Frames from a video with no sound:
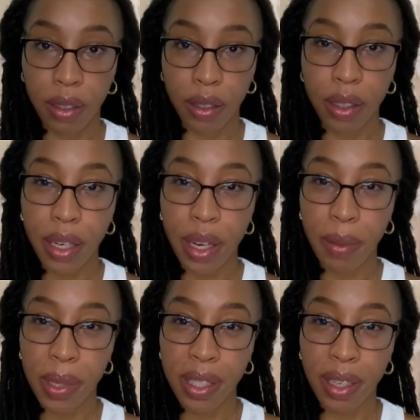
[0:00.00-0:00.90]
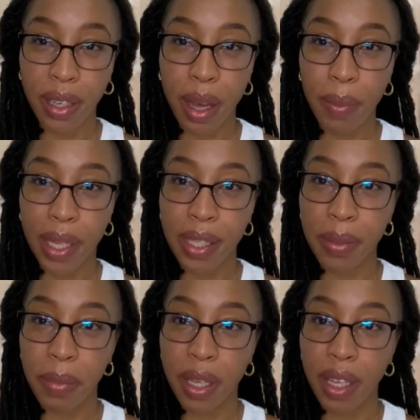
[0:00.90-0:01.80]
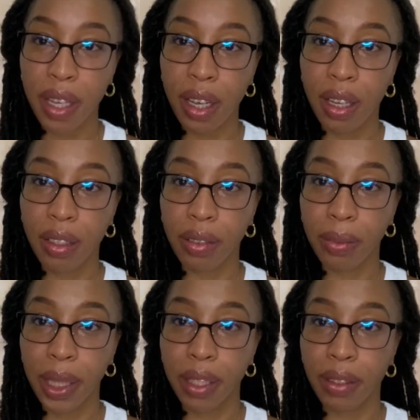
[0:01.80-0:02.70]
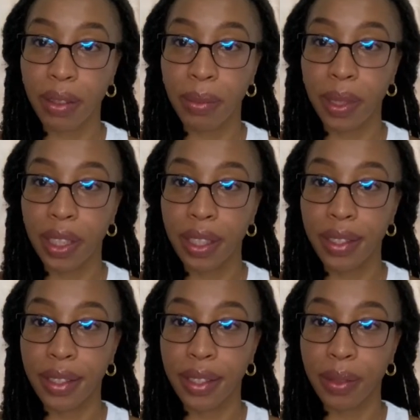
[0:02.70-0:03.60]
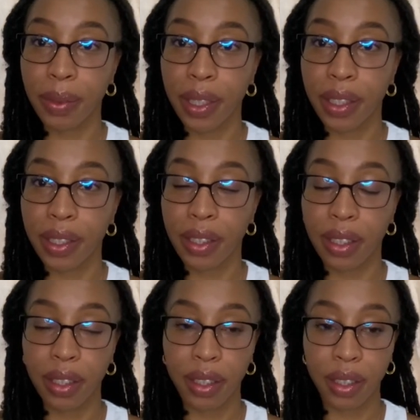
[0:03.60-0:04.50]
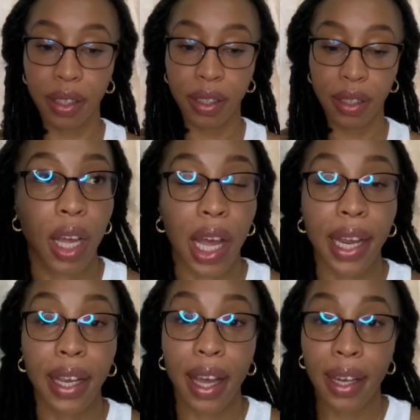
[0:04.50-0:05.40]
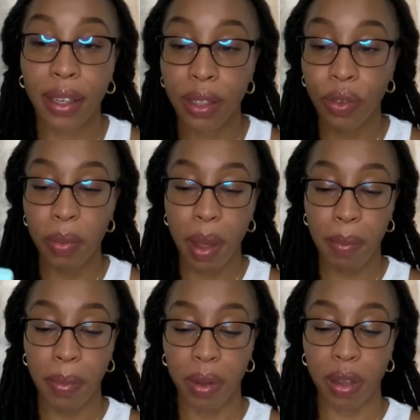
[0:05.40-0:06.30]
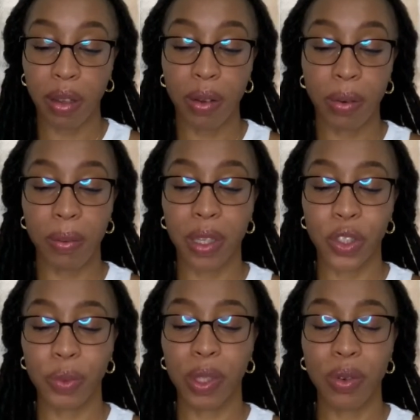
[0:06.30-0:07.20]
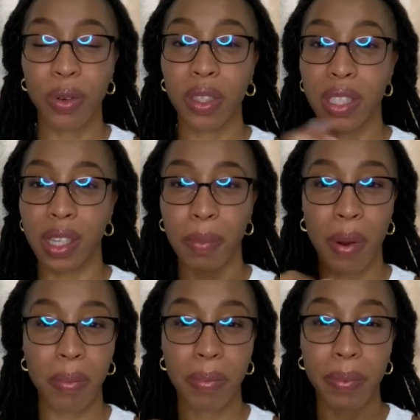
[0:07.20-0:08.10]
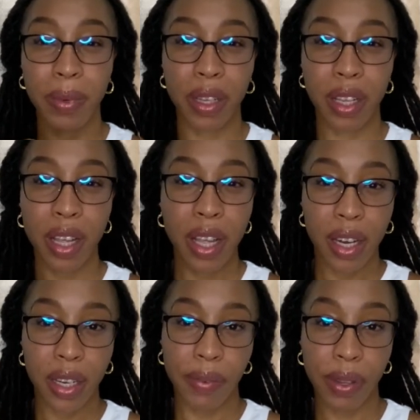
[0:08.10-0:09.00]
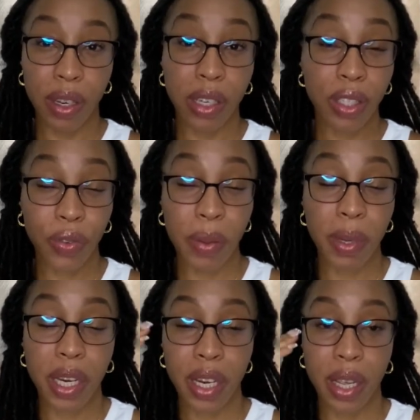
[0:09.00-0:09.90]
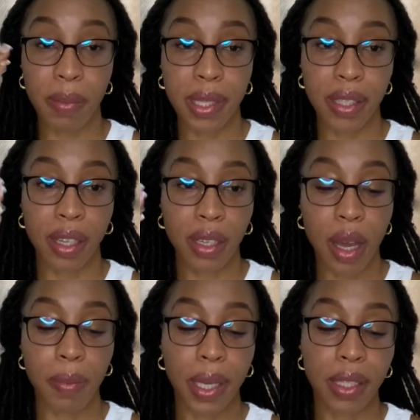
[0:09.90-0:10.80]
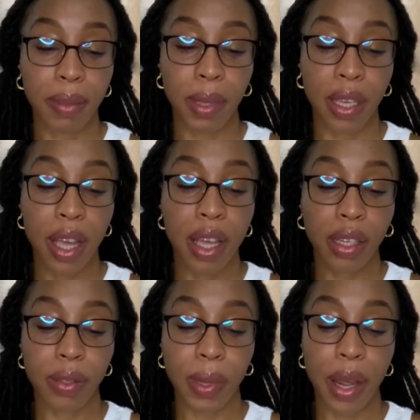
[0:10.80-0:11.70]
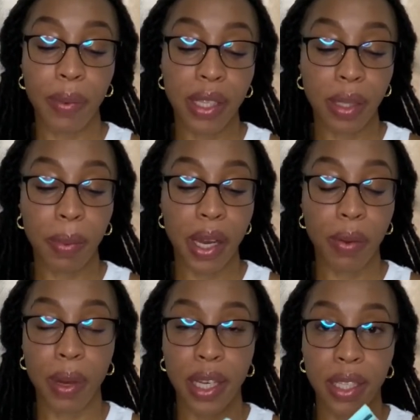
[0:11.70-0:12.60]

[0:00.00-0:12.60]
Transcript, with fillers: the name is not coming to me. Oh my God, what is this? What is this? I cannot remember what you would call this. I'll probably leave it on the screen, but the name is not coming to me. Because when I went to Pennywise,